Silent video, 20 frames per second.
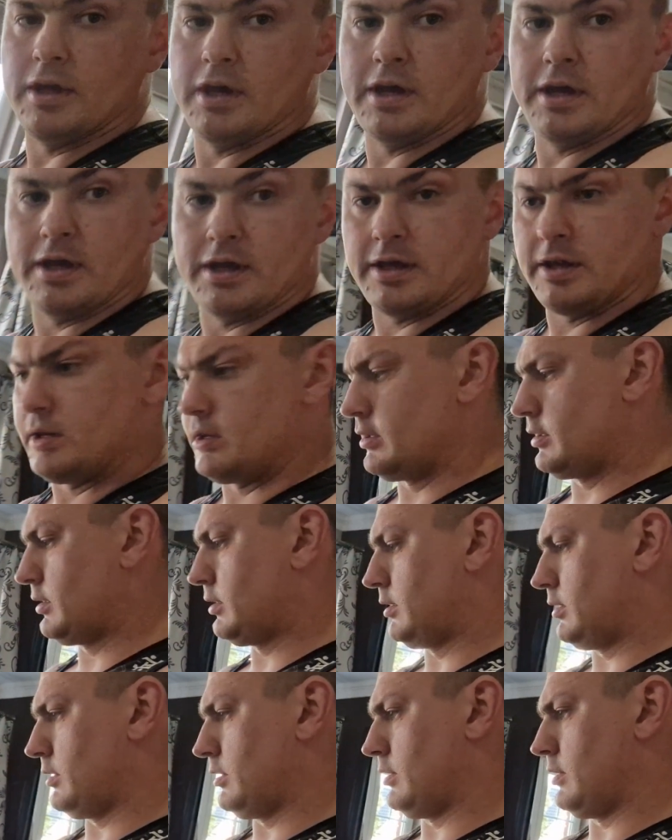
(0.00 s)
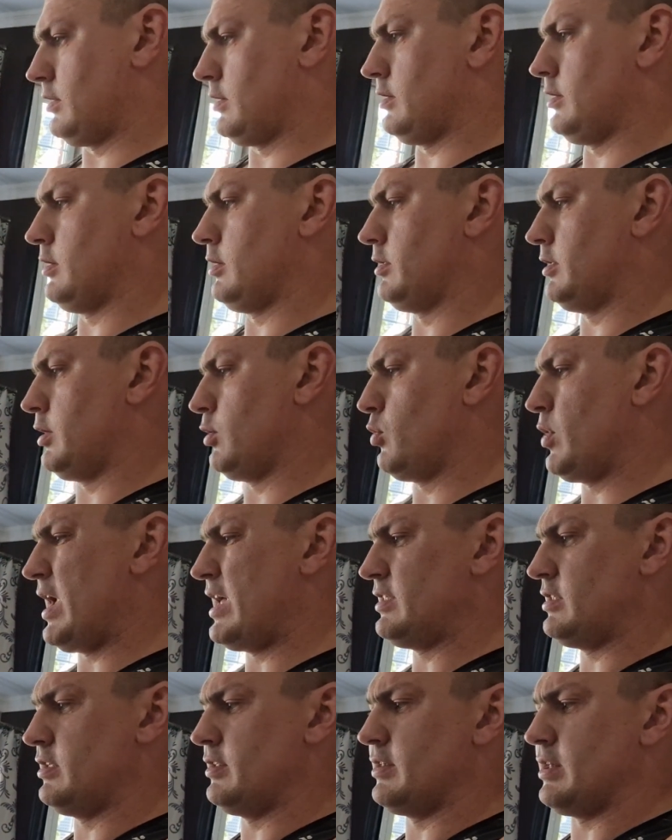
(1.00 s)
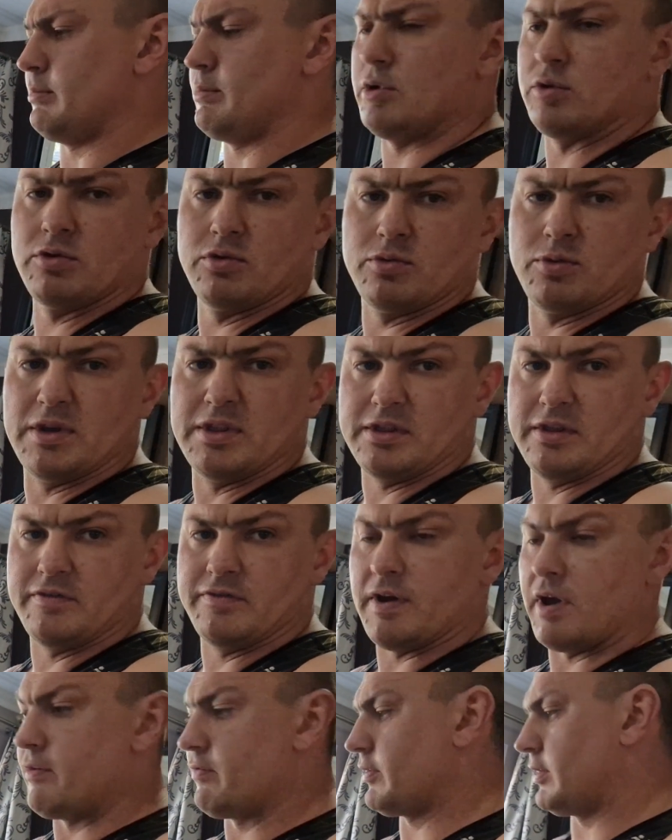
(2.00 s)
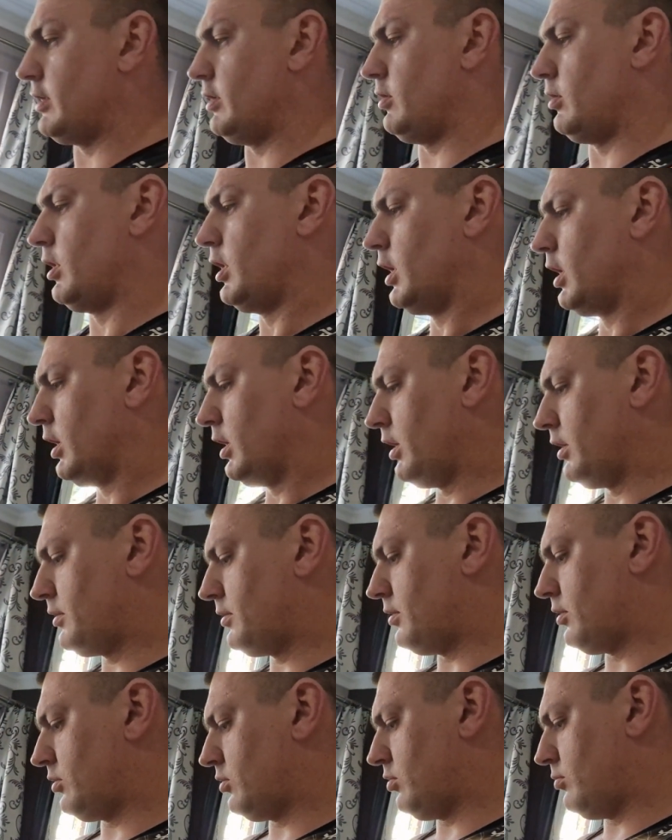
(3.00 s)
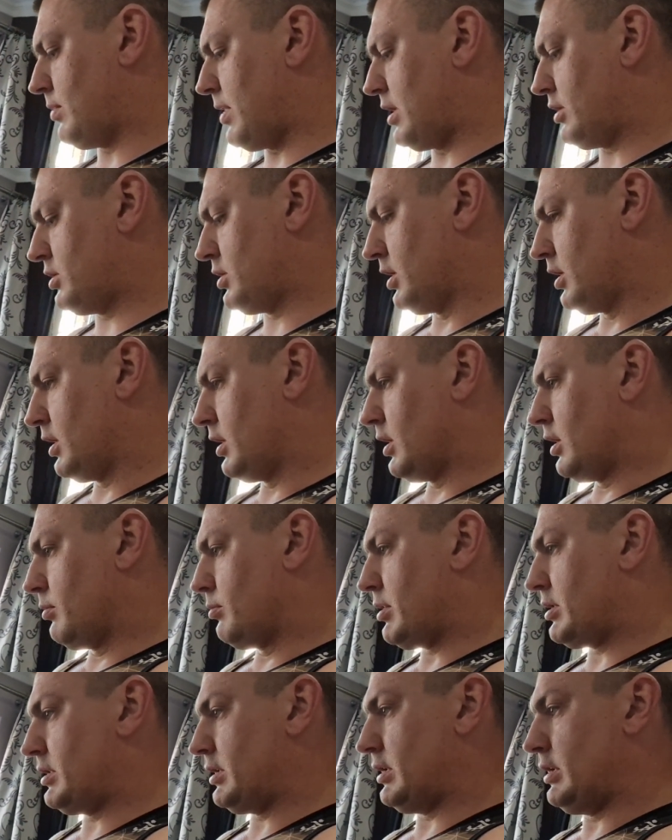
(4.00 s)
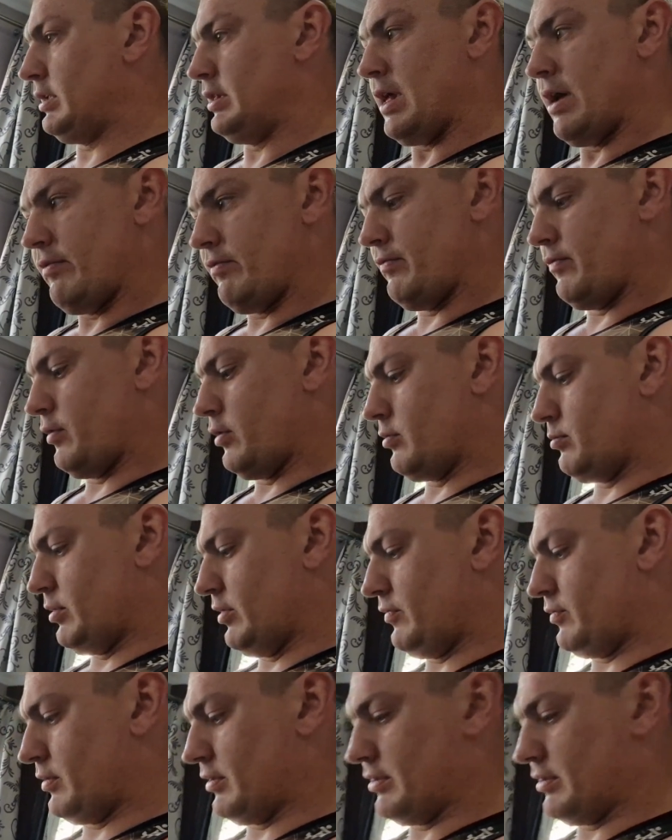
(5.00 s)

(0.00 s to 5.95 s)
and the weight is about 25 kilo. It's not too much, but enough for me for